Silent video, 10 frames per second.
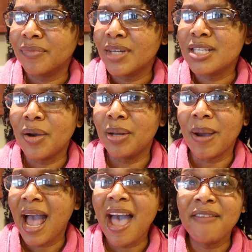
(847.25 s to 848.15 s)
So
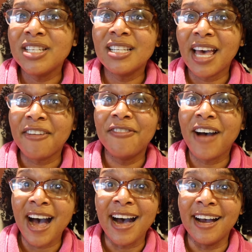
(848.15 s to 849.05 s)
anyway, I have until like
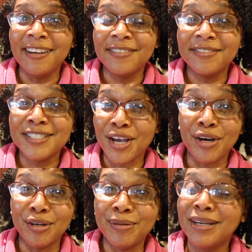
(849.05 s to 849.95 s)
5.
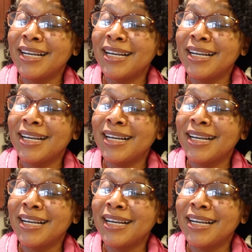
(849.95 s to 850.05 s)
So